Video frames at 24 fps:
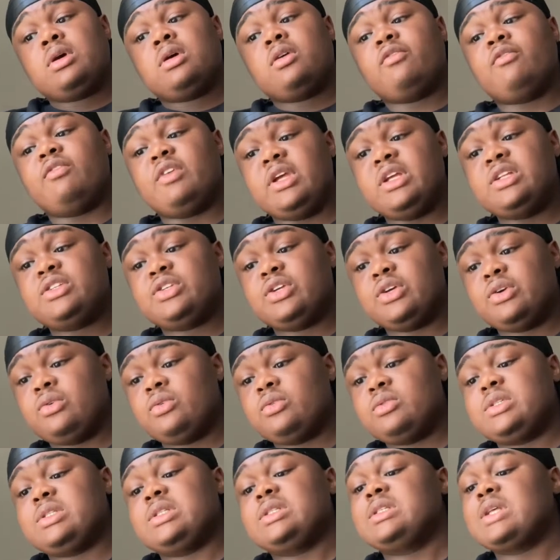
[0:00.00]

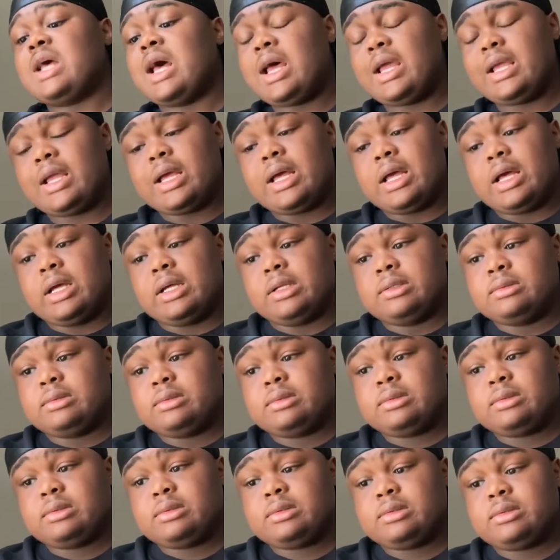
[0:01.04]
V2 Zion.
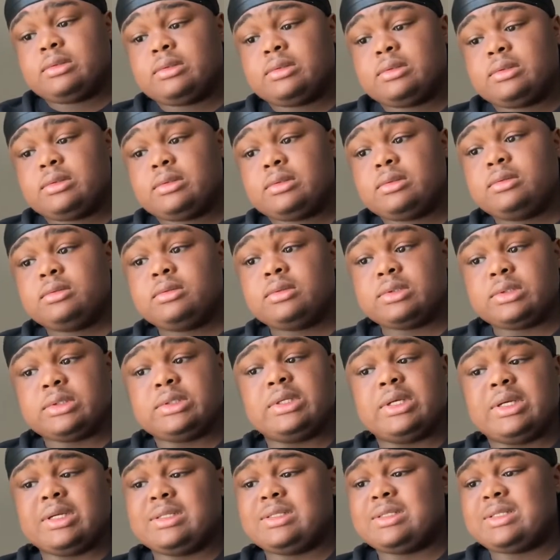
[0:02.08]

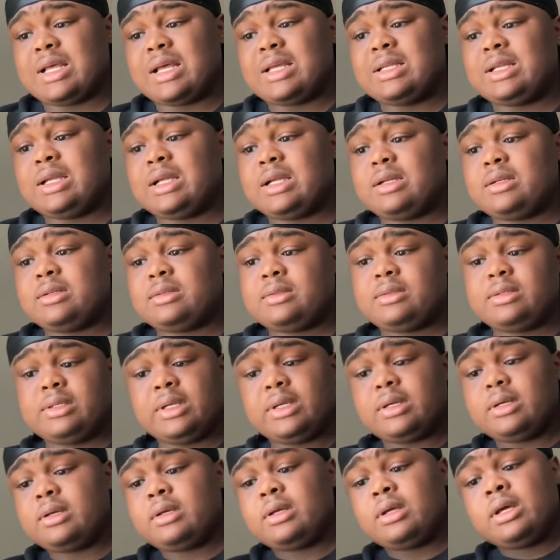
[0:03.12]
Yeah, Zion.
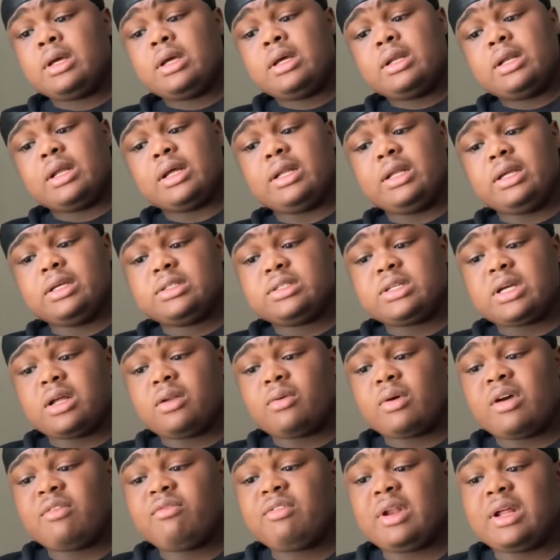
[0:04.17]
Yeah. Now this
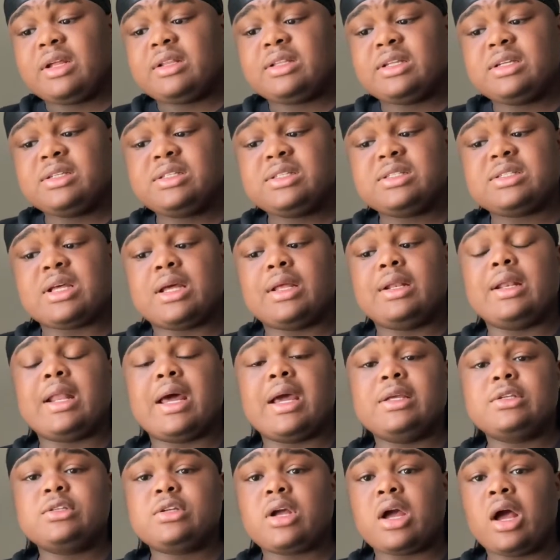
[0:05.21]
color, I feel like this is a
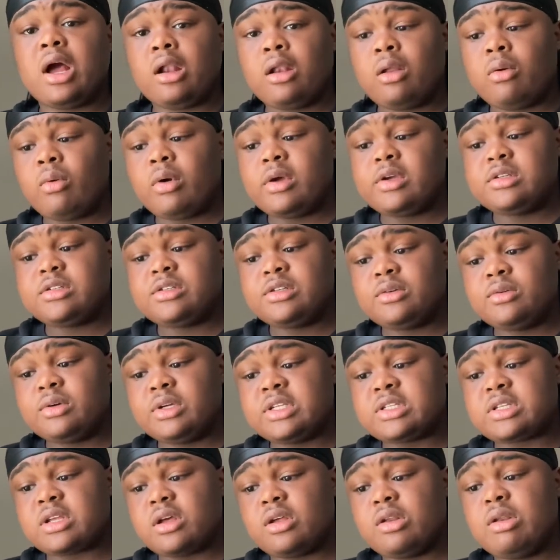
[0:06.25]
nice colorway shoe.
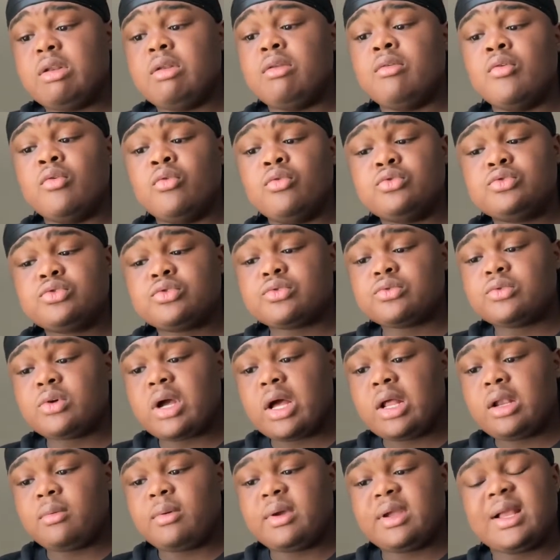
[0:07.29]
It's a neutral
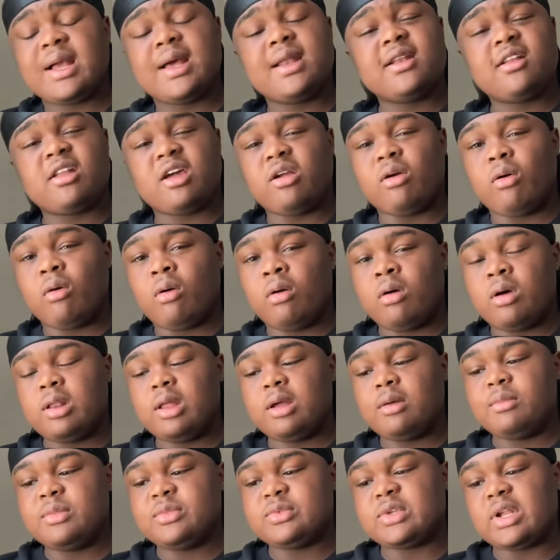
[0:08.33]
colorway, kind of like all
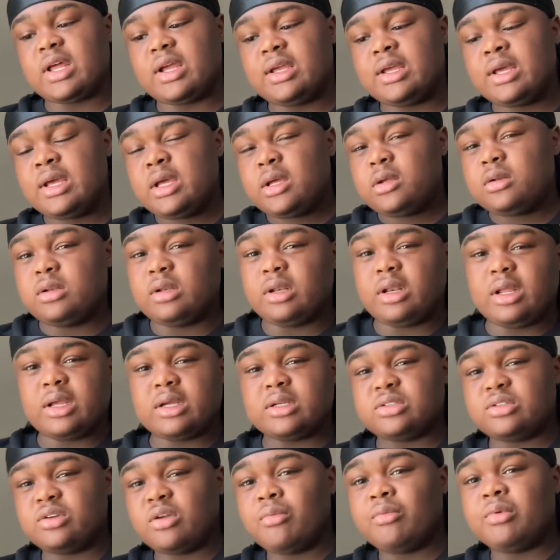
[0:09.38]
of them. It's like
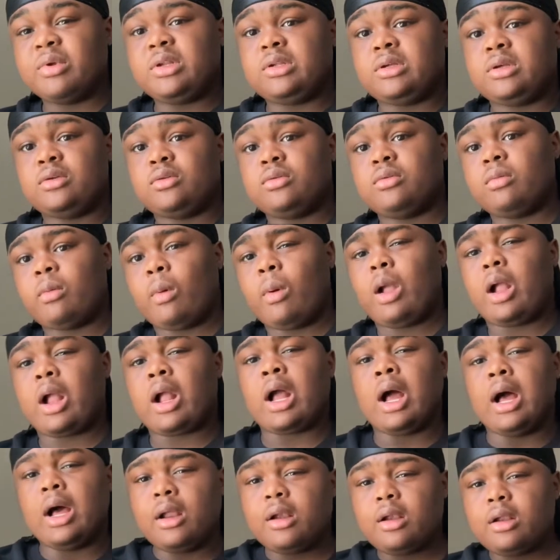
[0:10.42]
it's no really
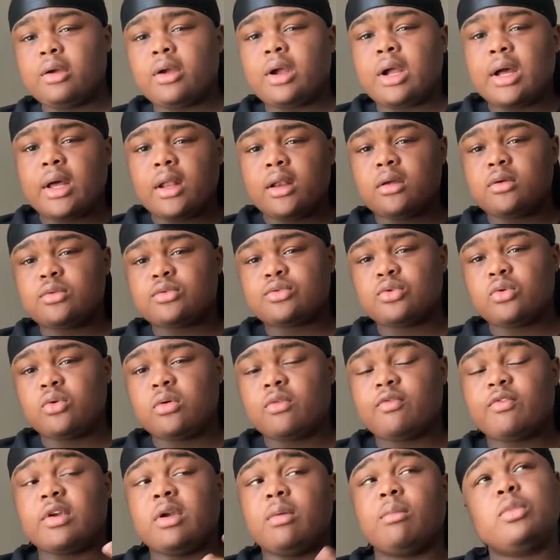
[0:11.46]
color to them
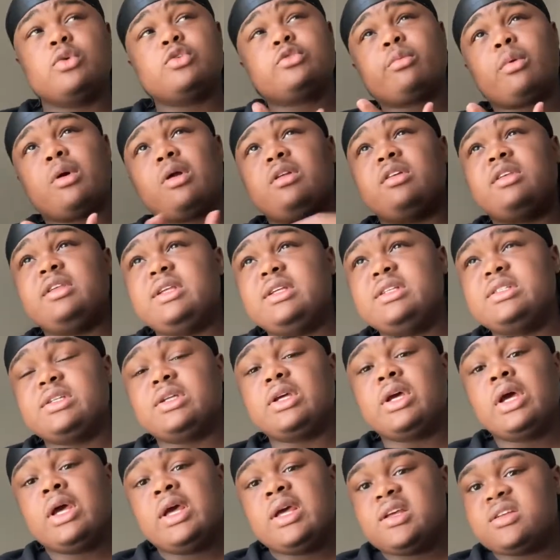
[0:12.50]
for the most part of Yeezy.
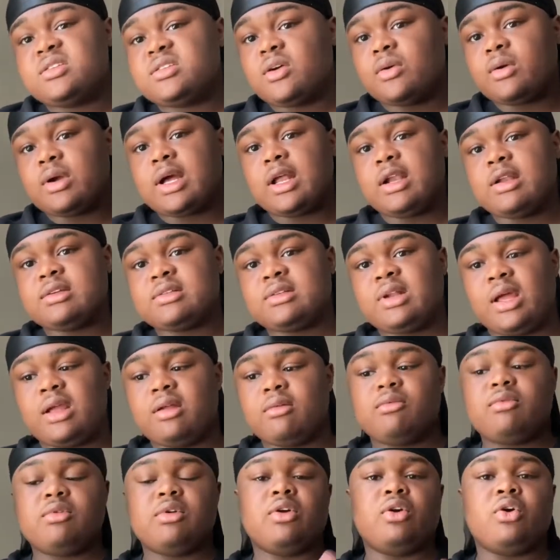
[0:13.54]
There's no color. It's
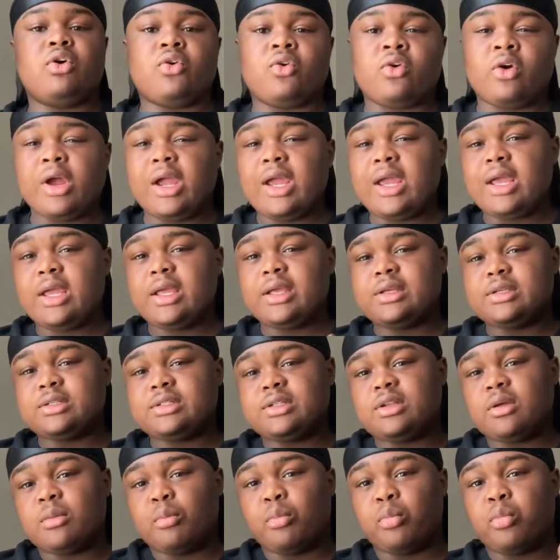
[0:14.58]
like the grays,
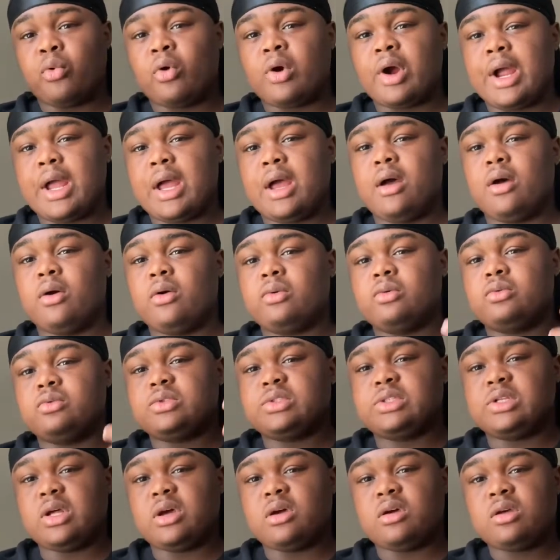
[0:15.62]
the browns,
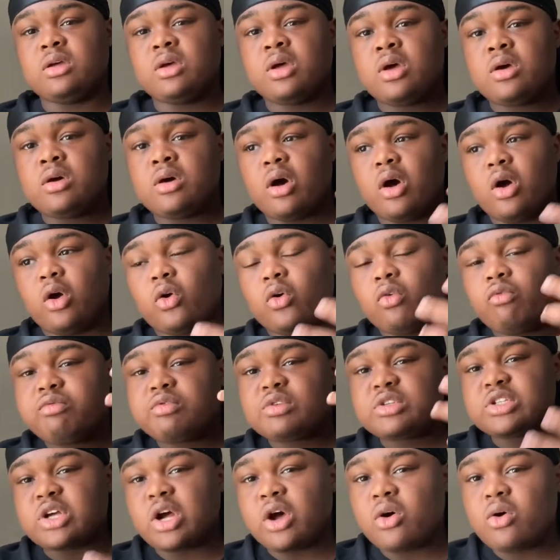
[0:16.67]
the earth
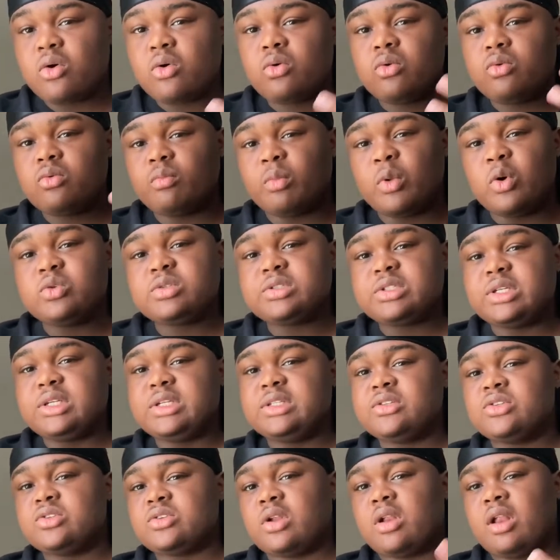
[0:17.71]
tone. Most
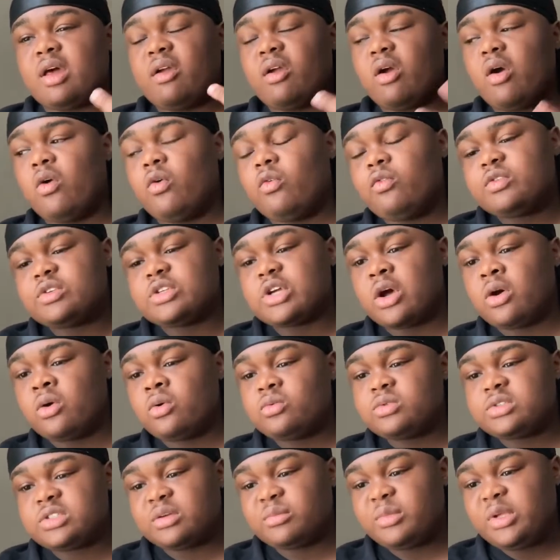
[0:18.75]
Yeezys are like earth
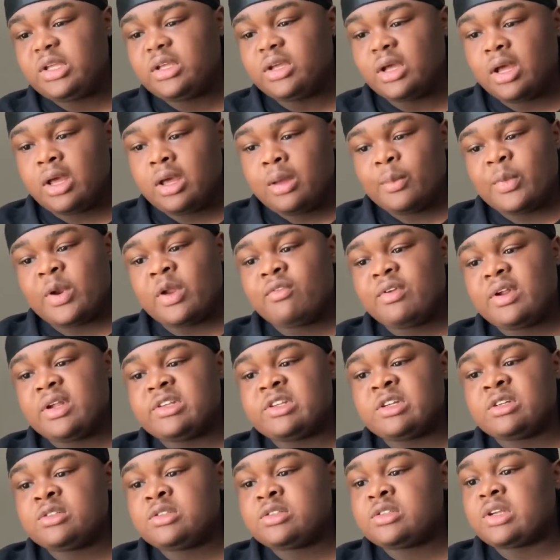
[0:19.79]
tone to me. But I feel like
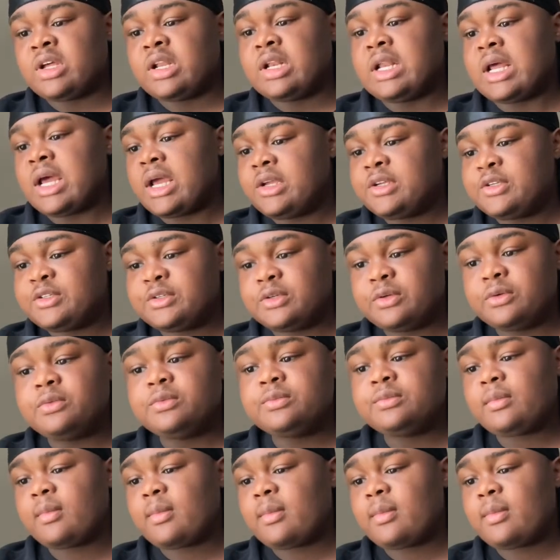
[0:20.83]
this is a nice shoe